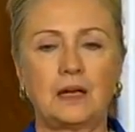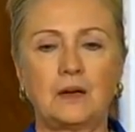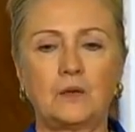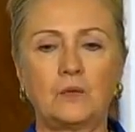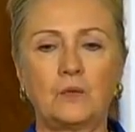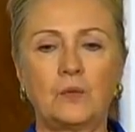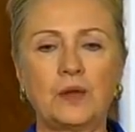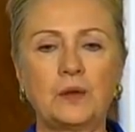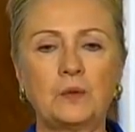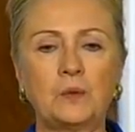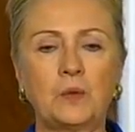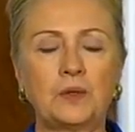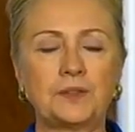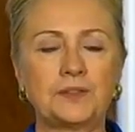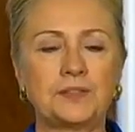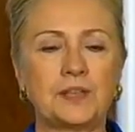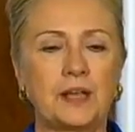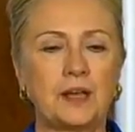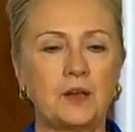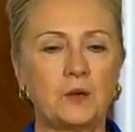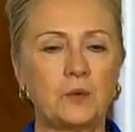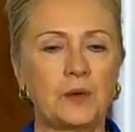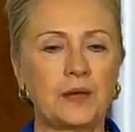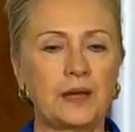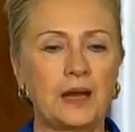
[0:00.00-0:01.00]
We will
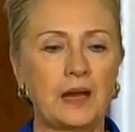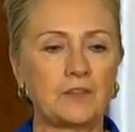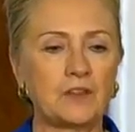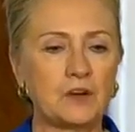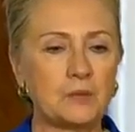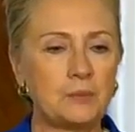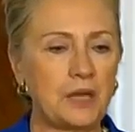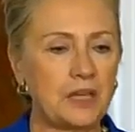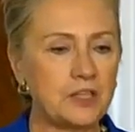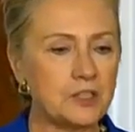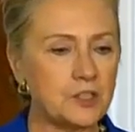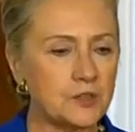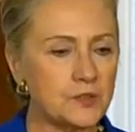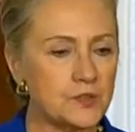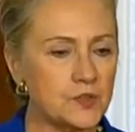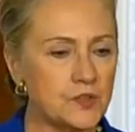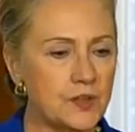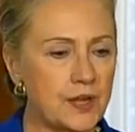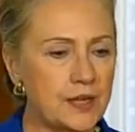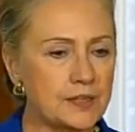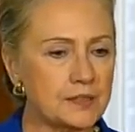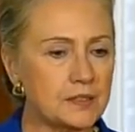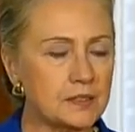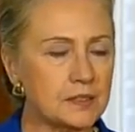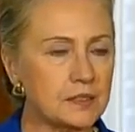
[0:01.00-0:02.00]
take whatever measures are
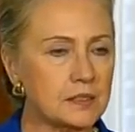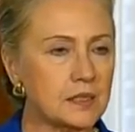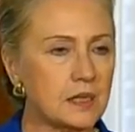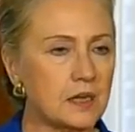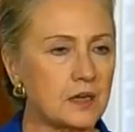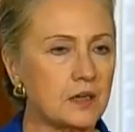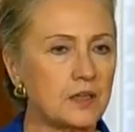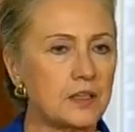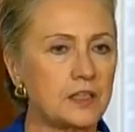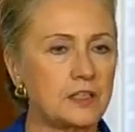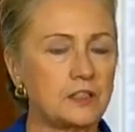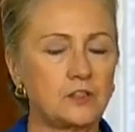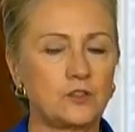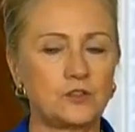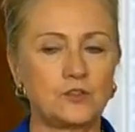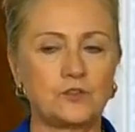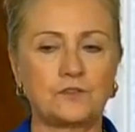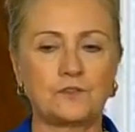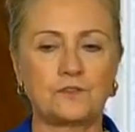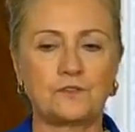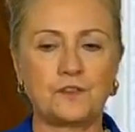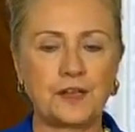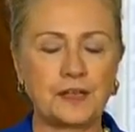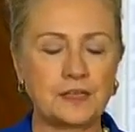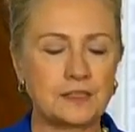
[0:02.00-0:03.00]
necessary to
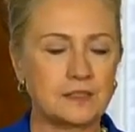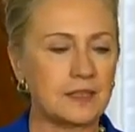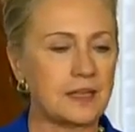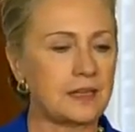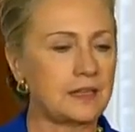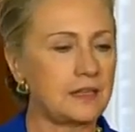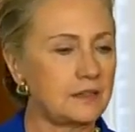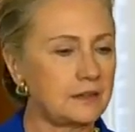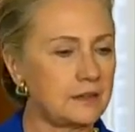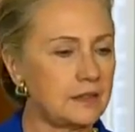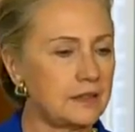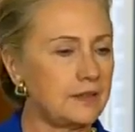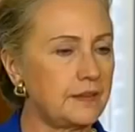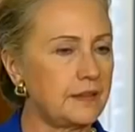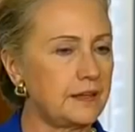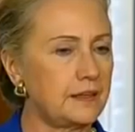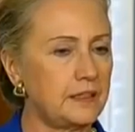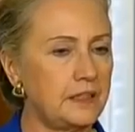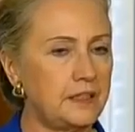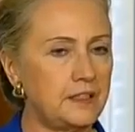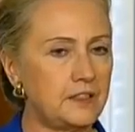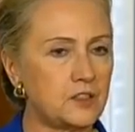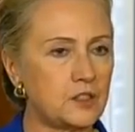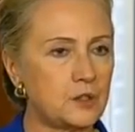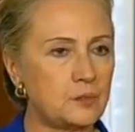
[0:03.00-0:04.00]
fix anything that
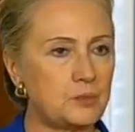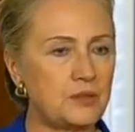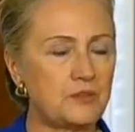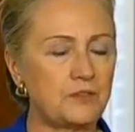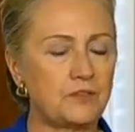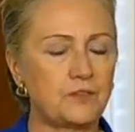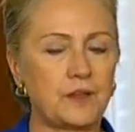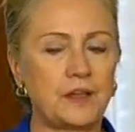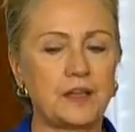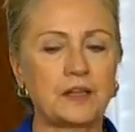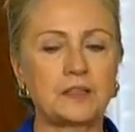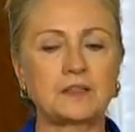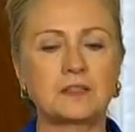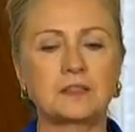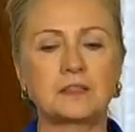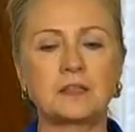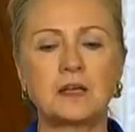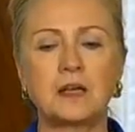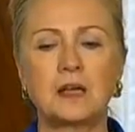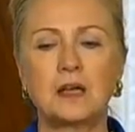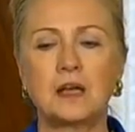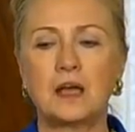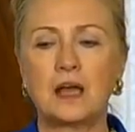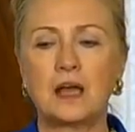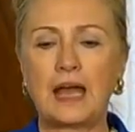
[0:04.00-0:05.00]
needs to be fixed.
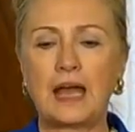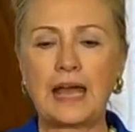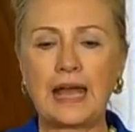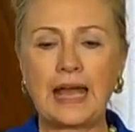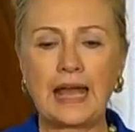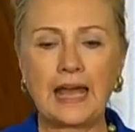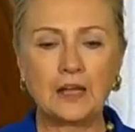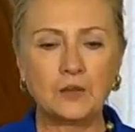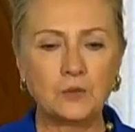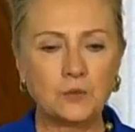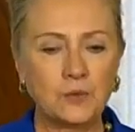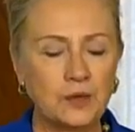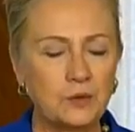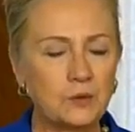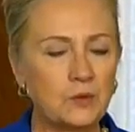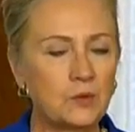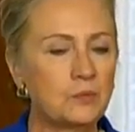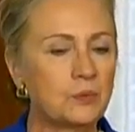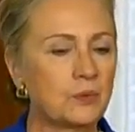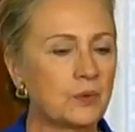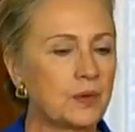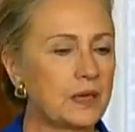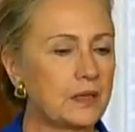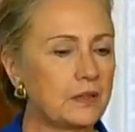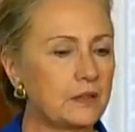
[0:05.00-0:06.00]
And we will
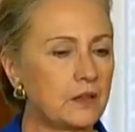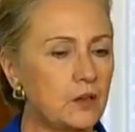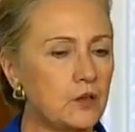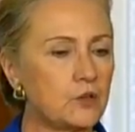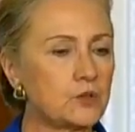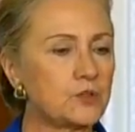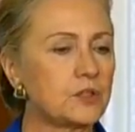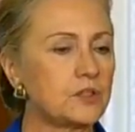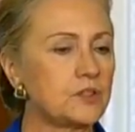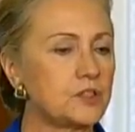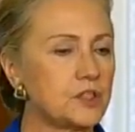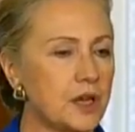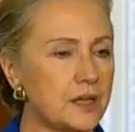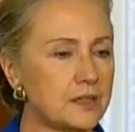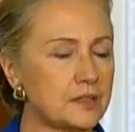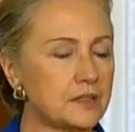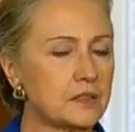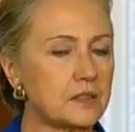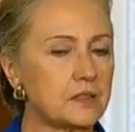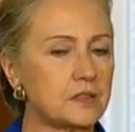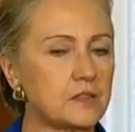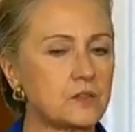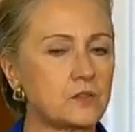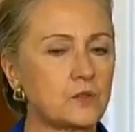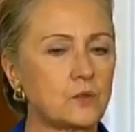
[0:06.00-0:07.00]
bring those to
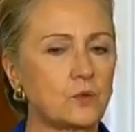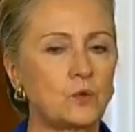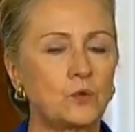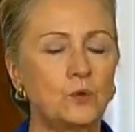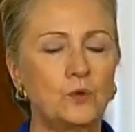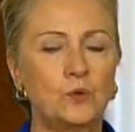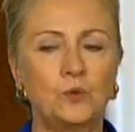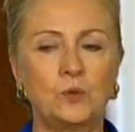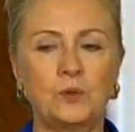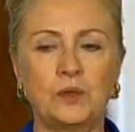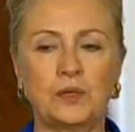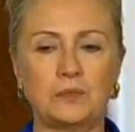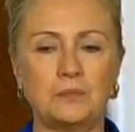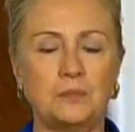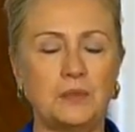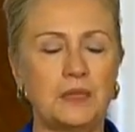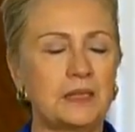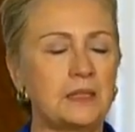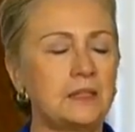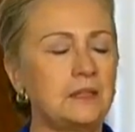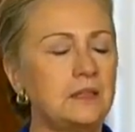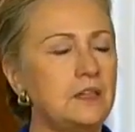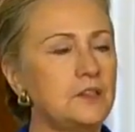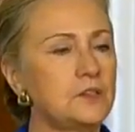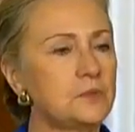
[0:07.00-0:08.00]
justice who
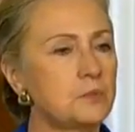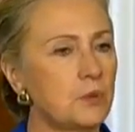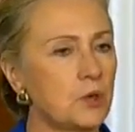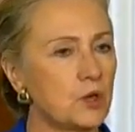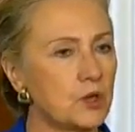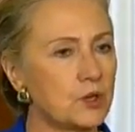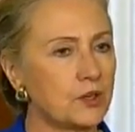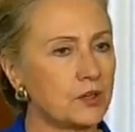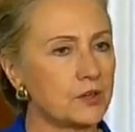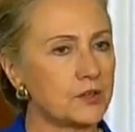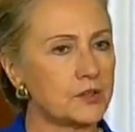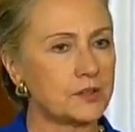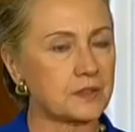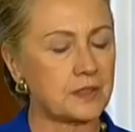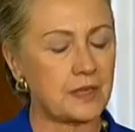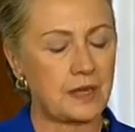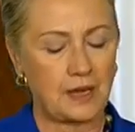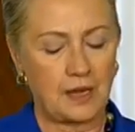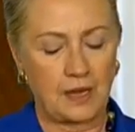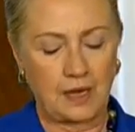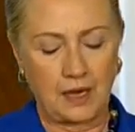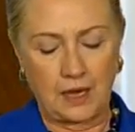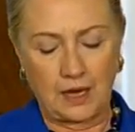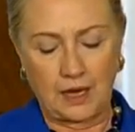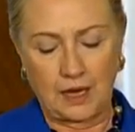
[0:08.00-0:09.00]
committed these murders.
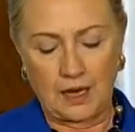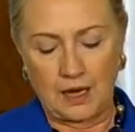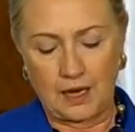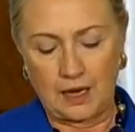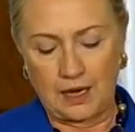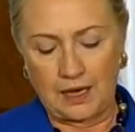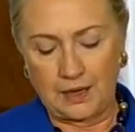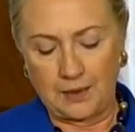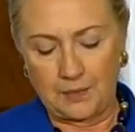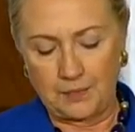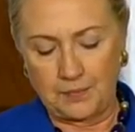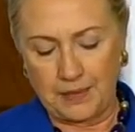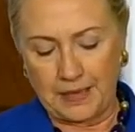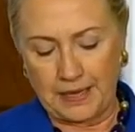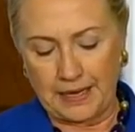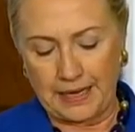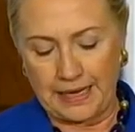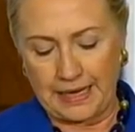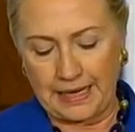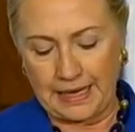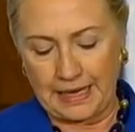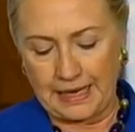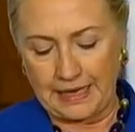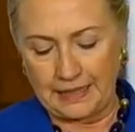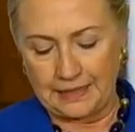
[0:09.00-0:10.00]

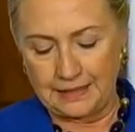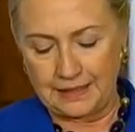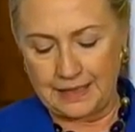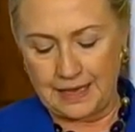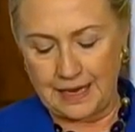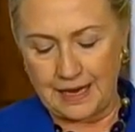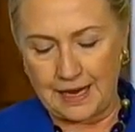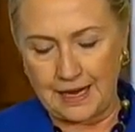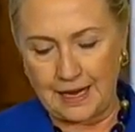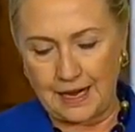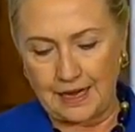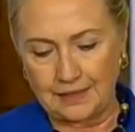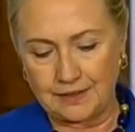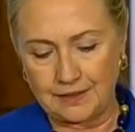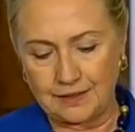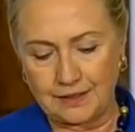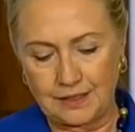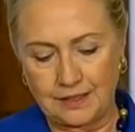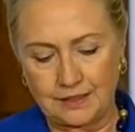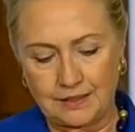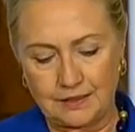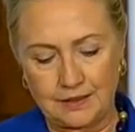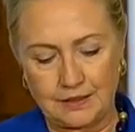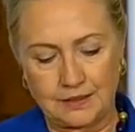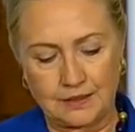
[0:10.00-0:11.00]
And I
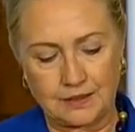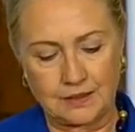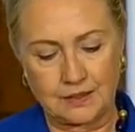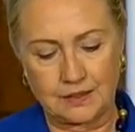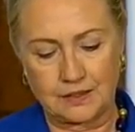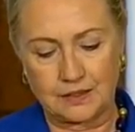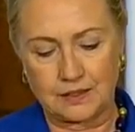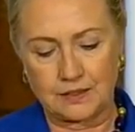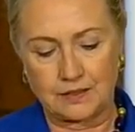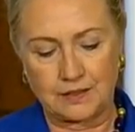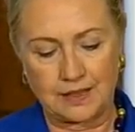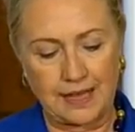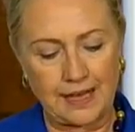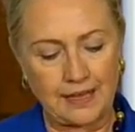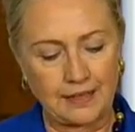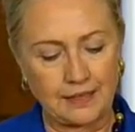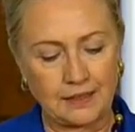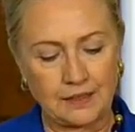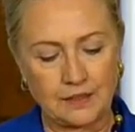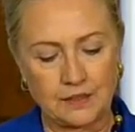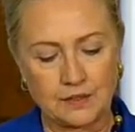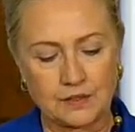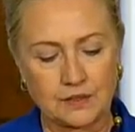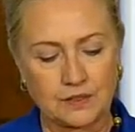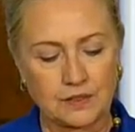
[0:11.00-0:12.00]
think that that
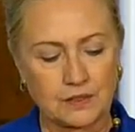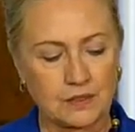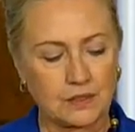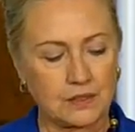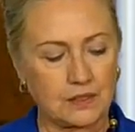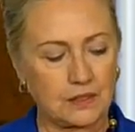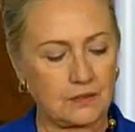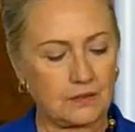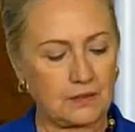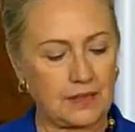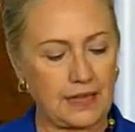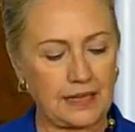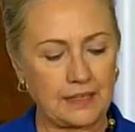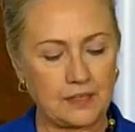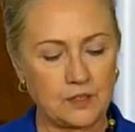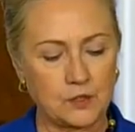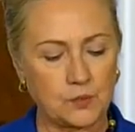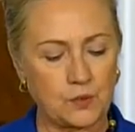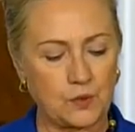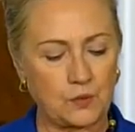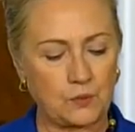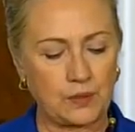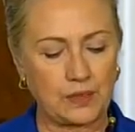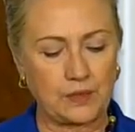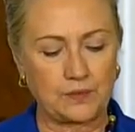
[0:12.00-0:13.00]
is
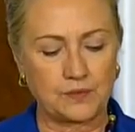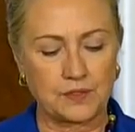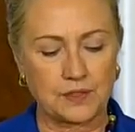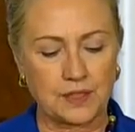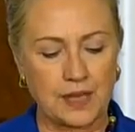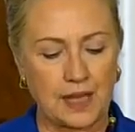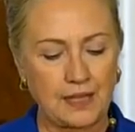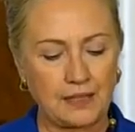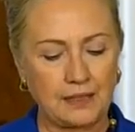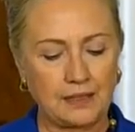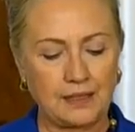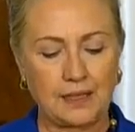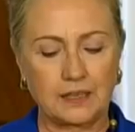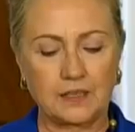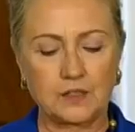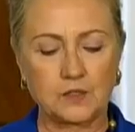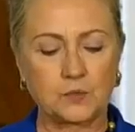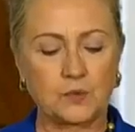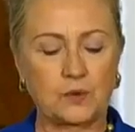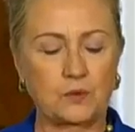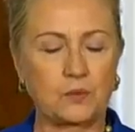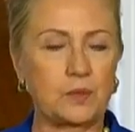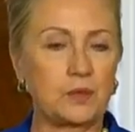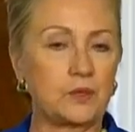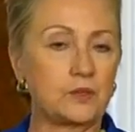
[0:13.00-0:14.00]
what we have said, that is
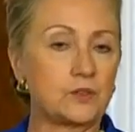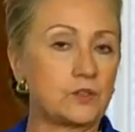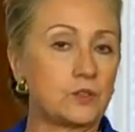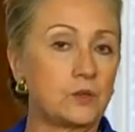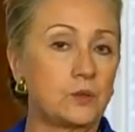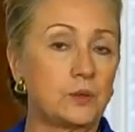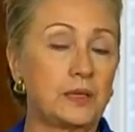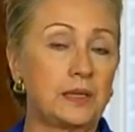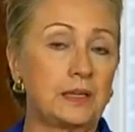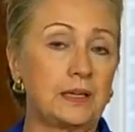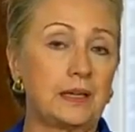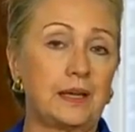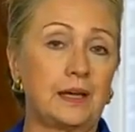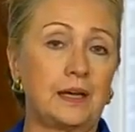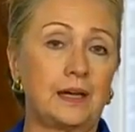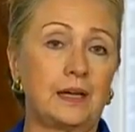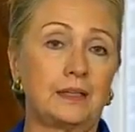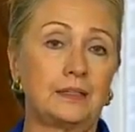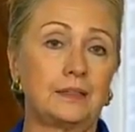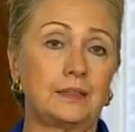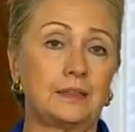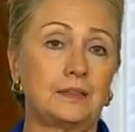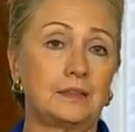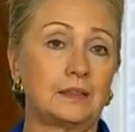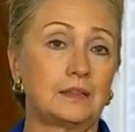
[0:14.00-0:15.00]
what we are doing,
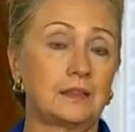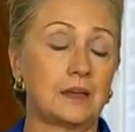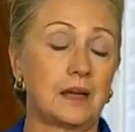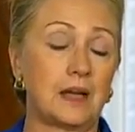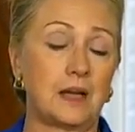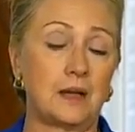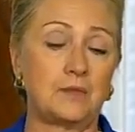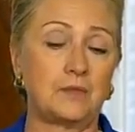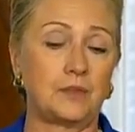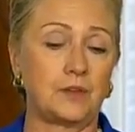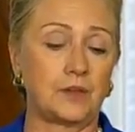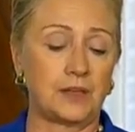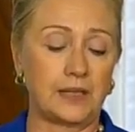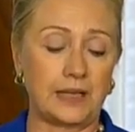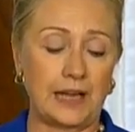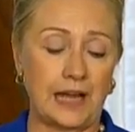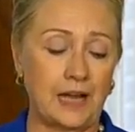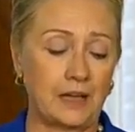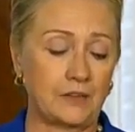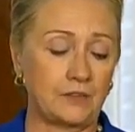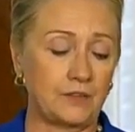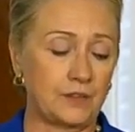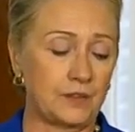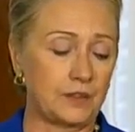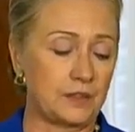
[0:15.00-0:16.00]
and I'm very
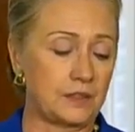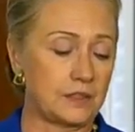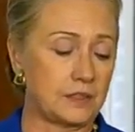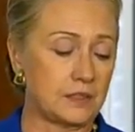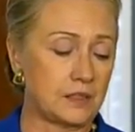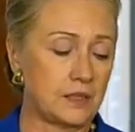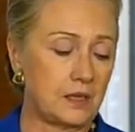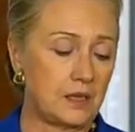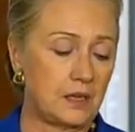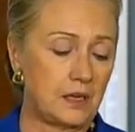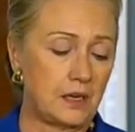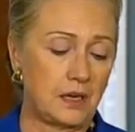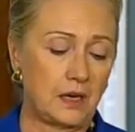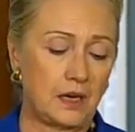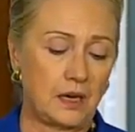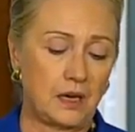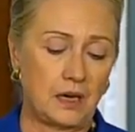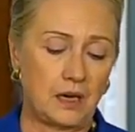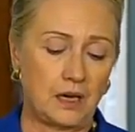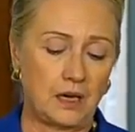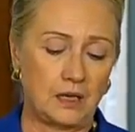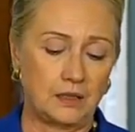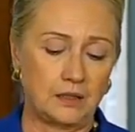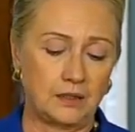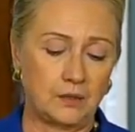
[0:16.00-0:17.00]
confident
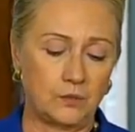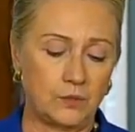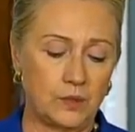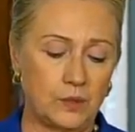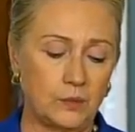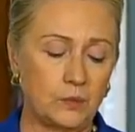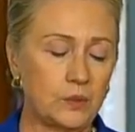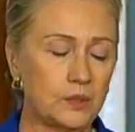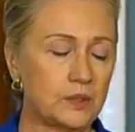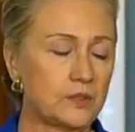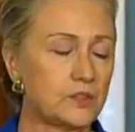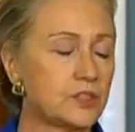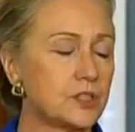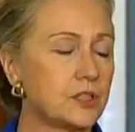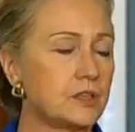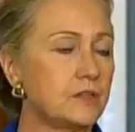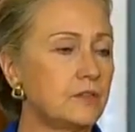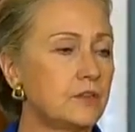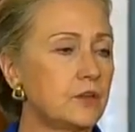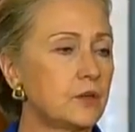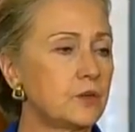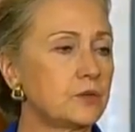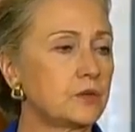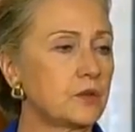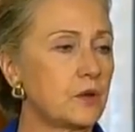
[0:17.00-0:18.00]
that we will
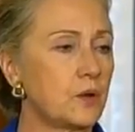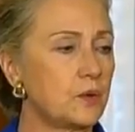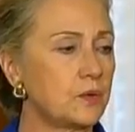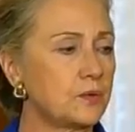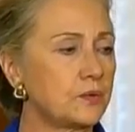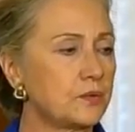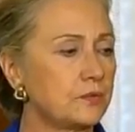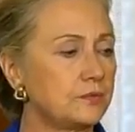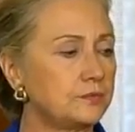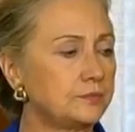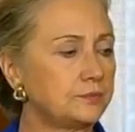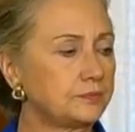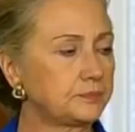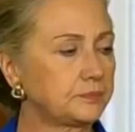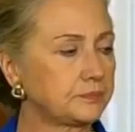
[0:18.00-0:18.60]
achieve those goals.